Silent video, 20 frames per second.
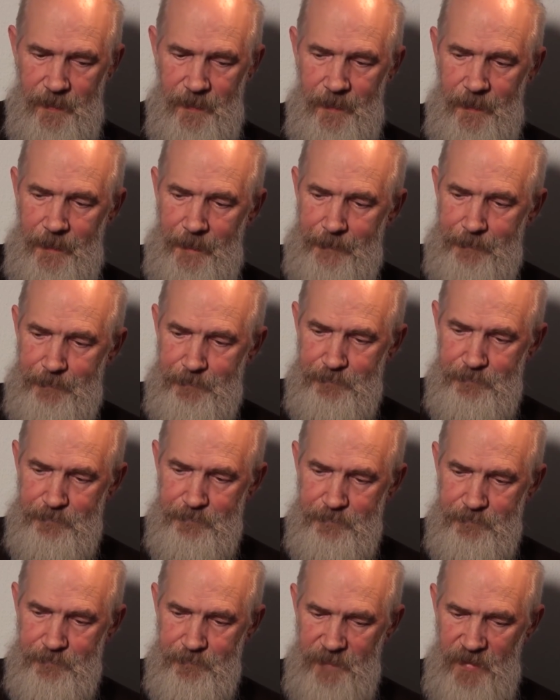and
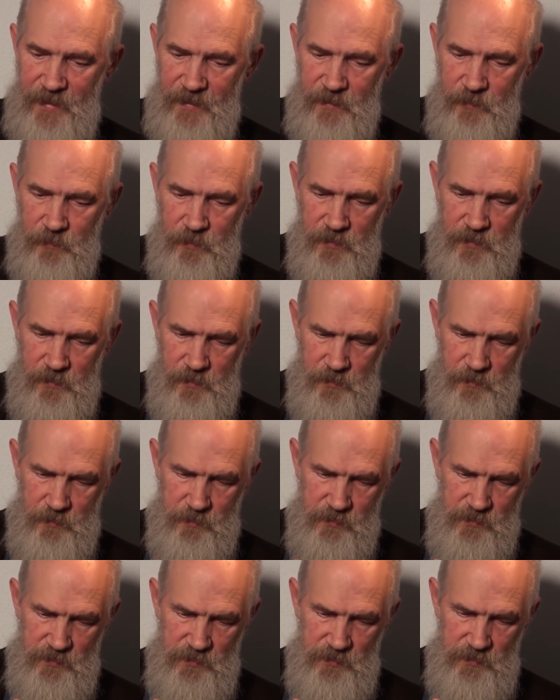
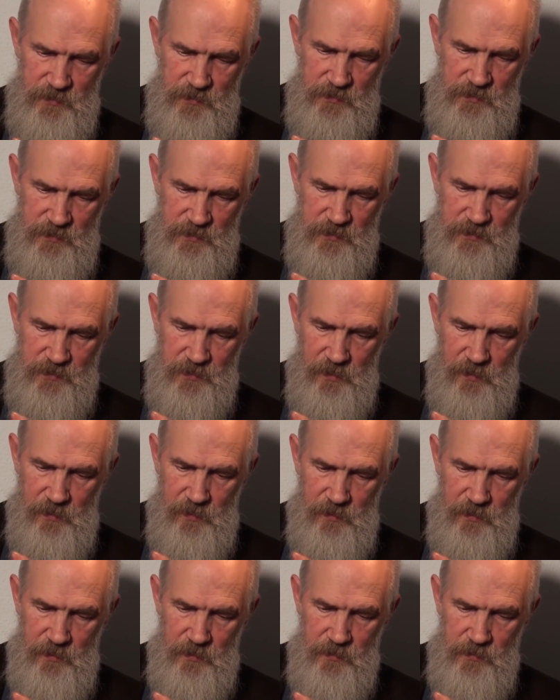that is the one
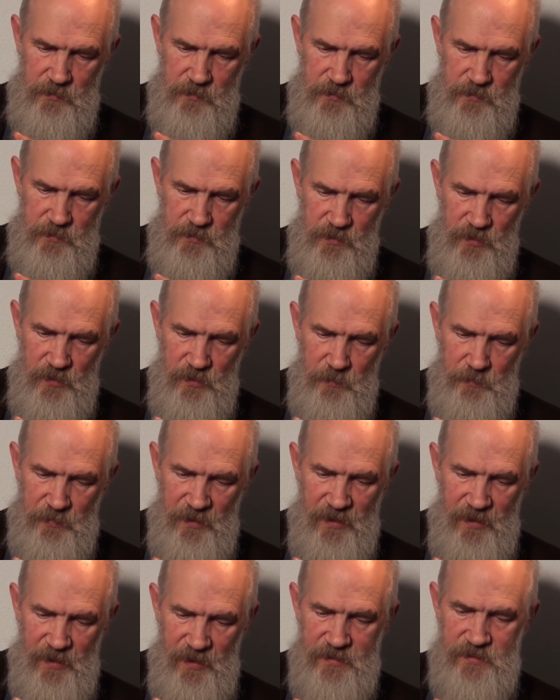
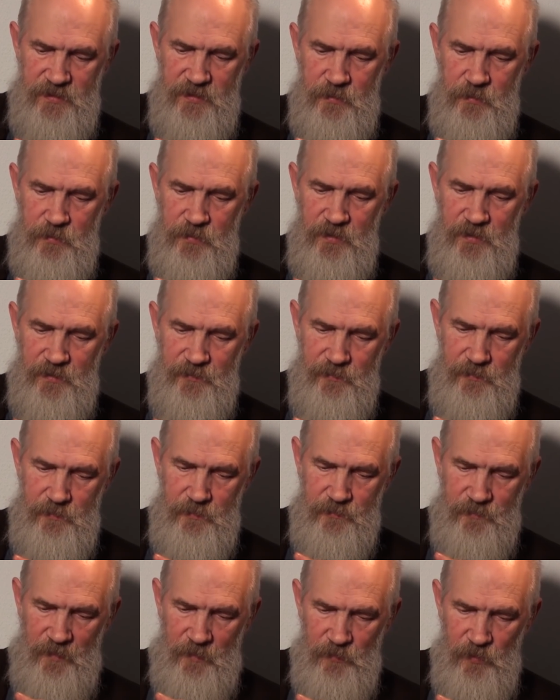I
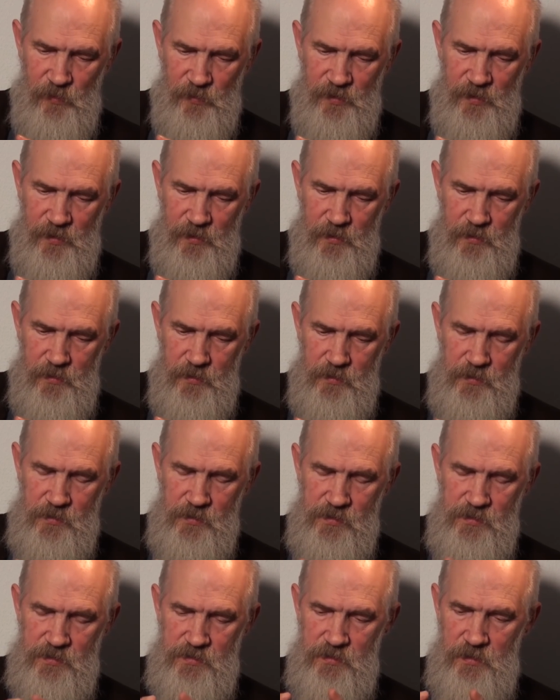described in my
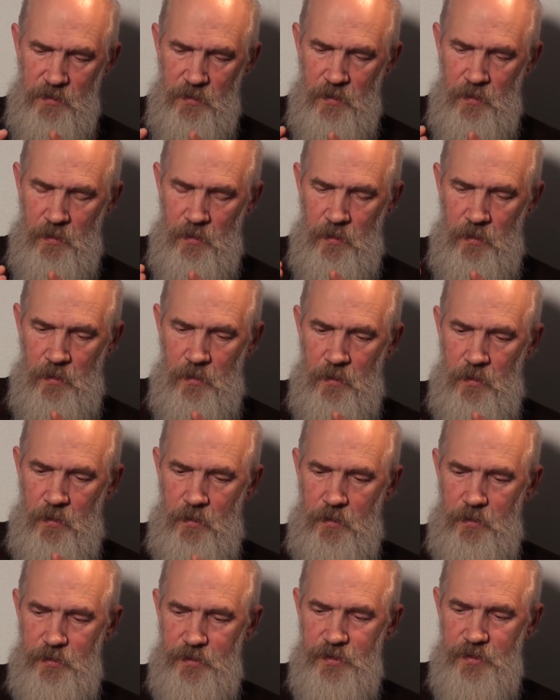book,
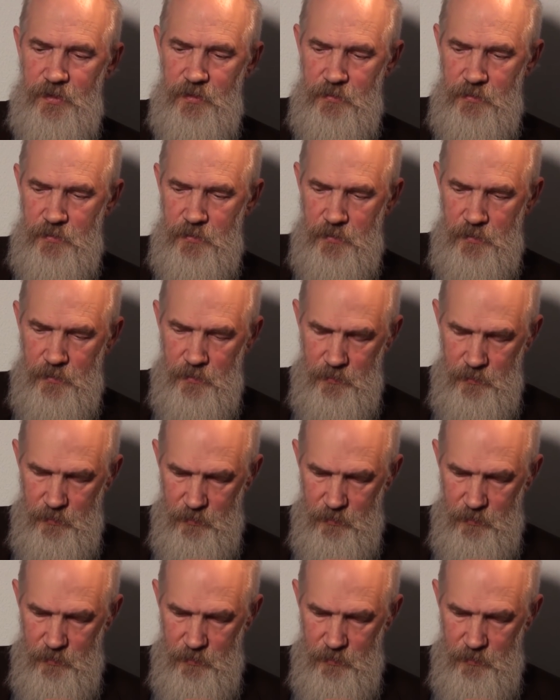is